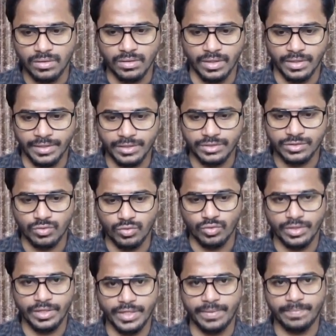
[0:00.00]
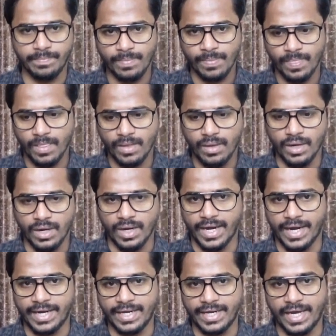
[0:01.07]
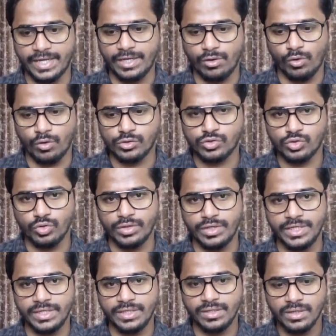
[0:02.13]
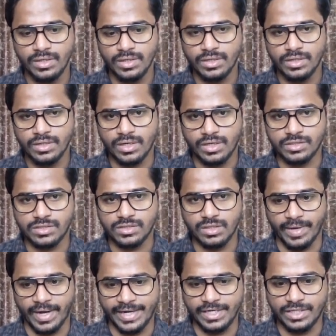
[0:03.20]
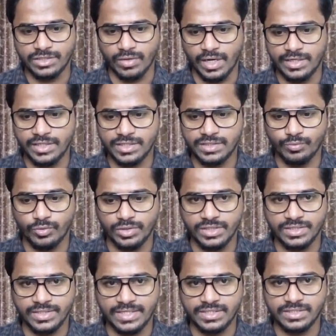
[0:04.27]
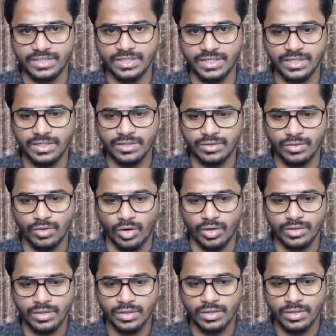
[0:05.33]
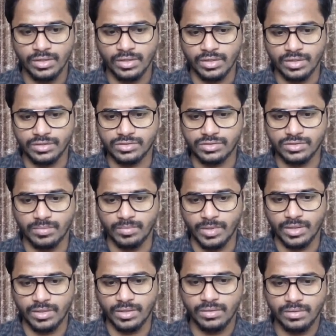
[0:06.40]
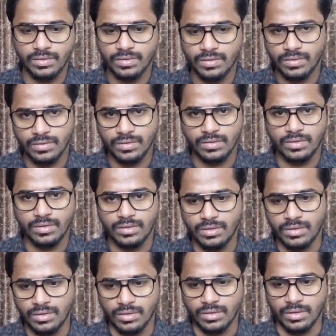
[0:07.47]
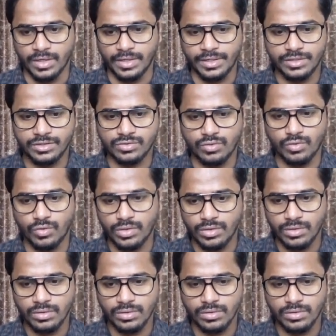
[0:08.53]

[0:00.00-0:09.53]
underscore name, and I also need customer ID. So I'll just put this as c dot customer underscore